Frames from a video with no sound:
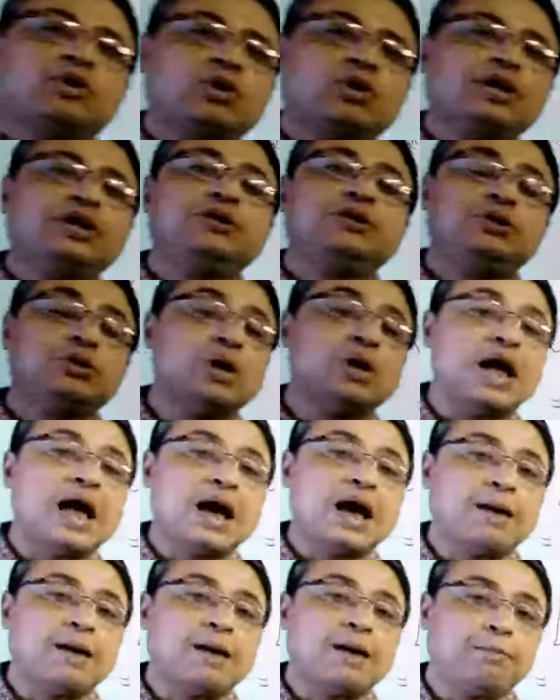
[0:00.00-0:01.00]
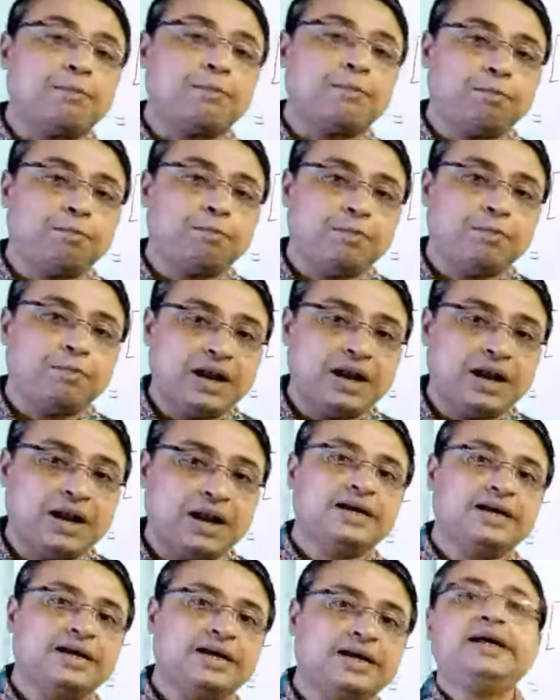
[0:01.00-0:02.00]
going to apply
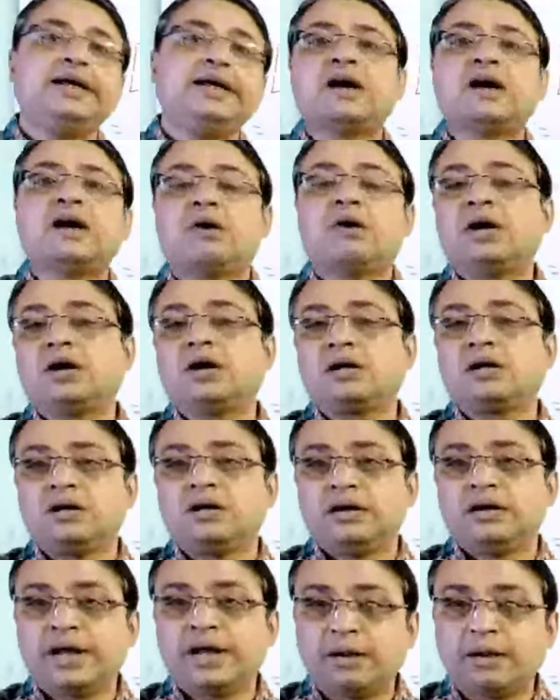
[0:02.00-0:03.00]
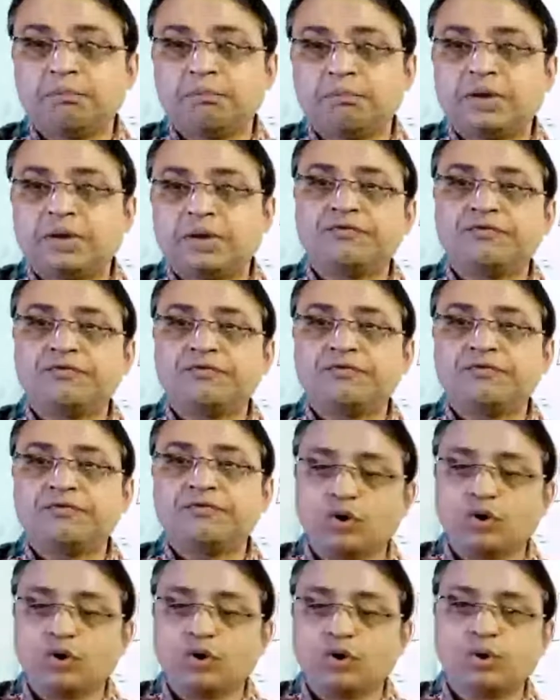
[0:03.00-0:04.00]
in our number
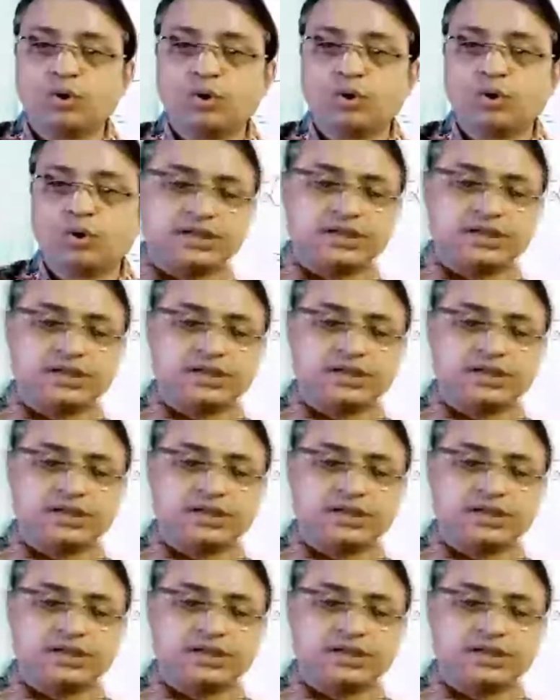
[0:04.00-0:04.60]
4 function.